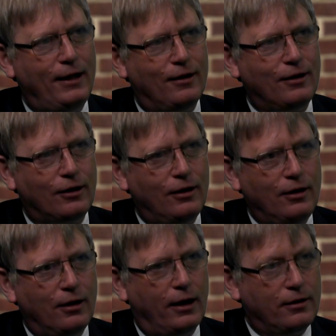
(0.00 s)
in
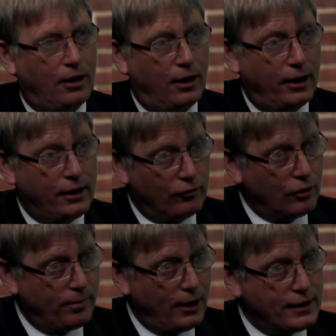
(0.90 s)
and in the
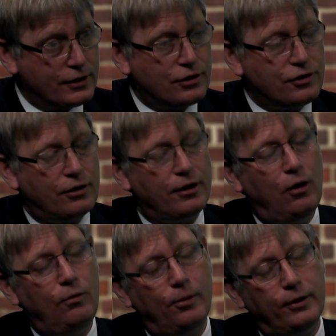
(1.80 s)
wrong place. So the
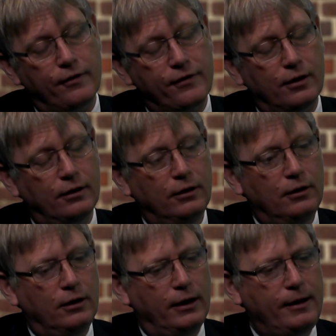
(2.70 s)
whole point of the
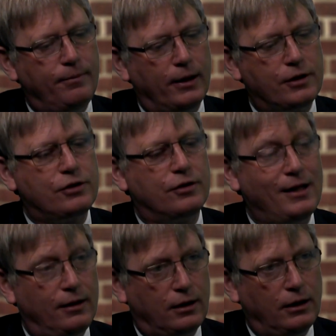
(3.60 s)
EPS
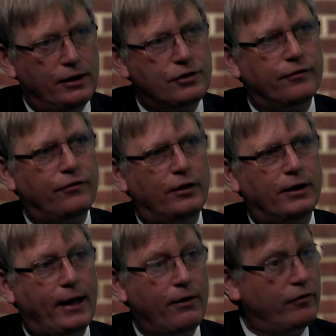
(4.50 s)
technically is to find
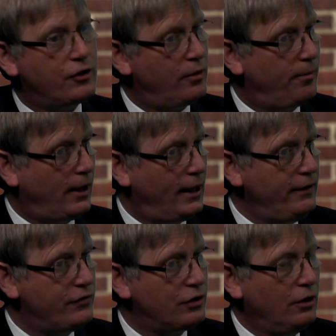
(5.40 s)
out how the reservoir
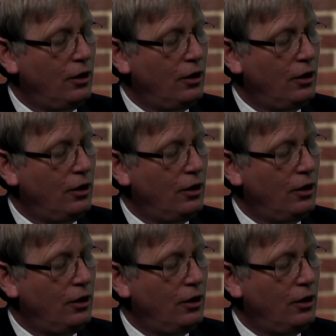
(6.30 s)
behaves,